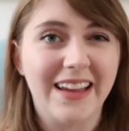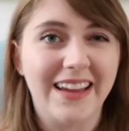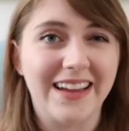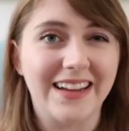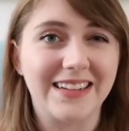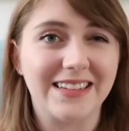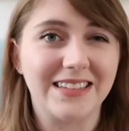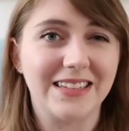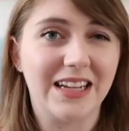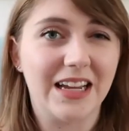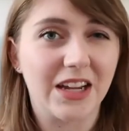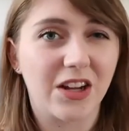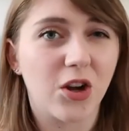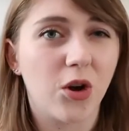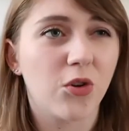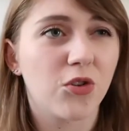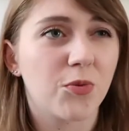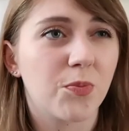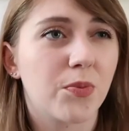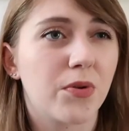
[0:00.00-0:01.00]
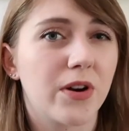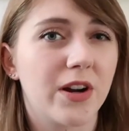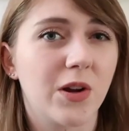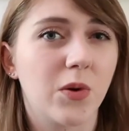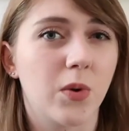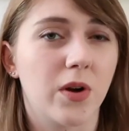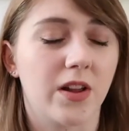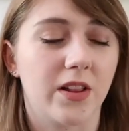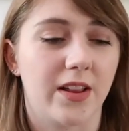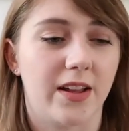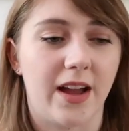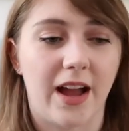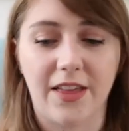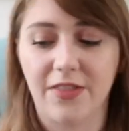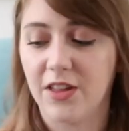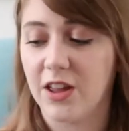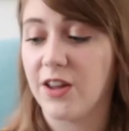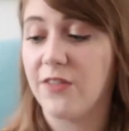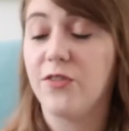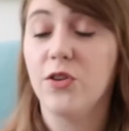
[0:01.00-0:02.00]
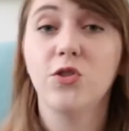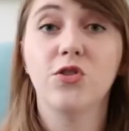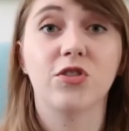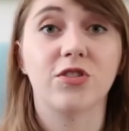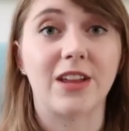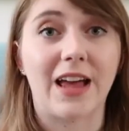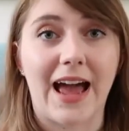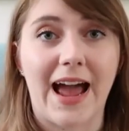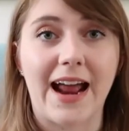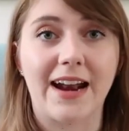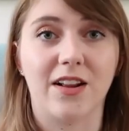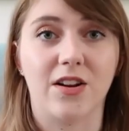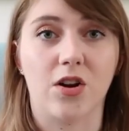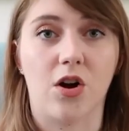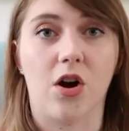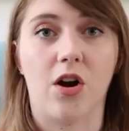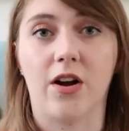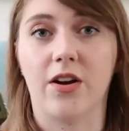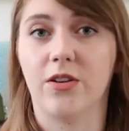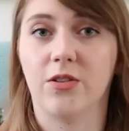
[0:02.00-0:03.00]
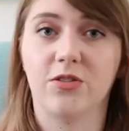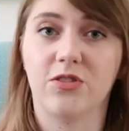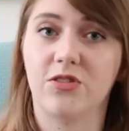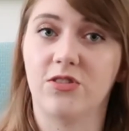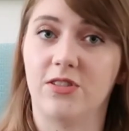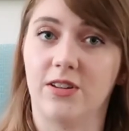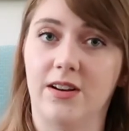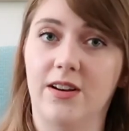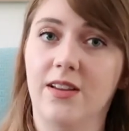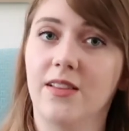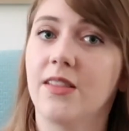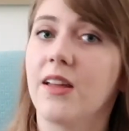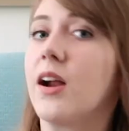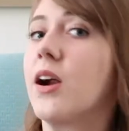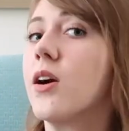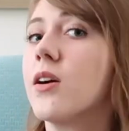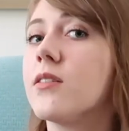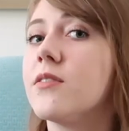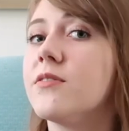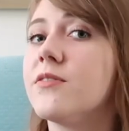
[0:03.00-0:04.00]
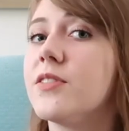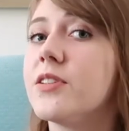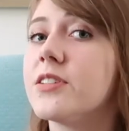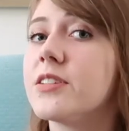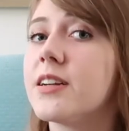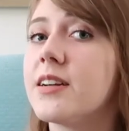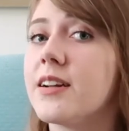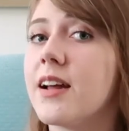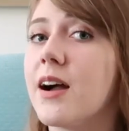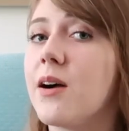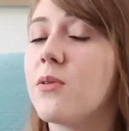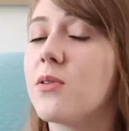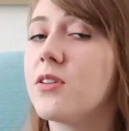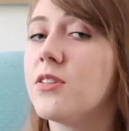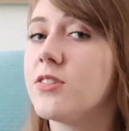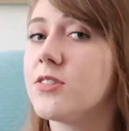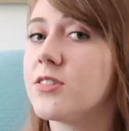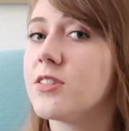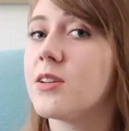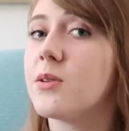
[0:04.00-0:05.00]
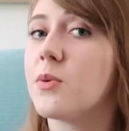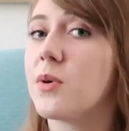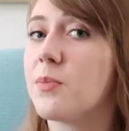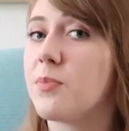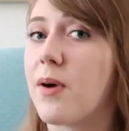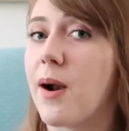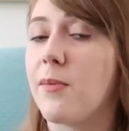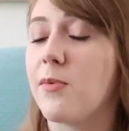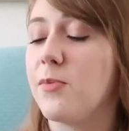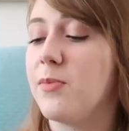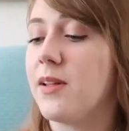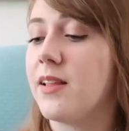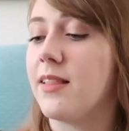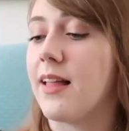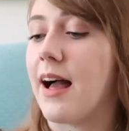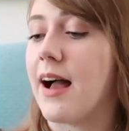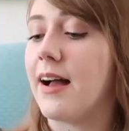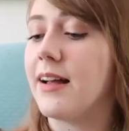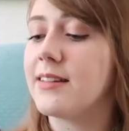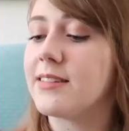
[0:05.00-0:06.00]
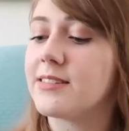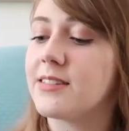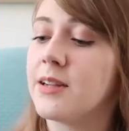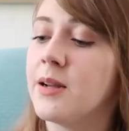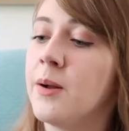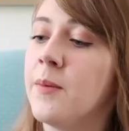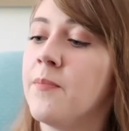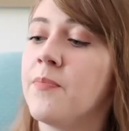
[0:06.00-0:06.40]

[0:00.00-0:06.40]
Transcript: it goes pretty quickly. I think if you just had it on sitting there for 10 hours, it would probably last.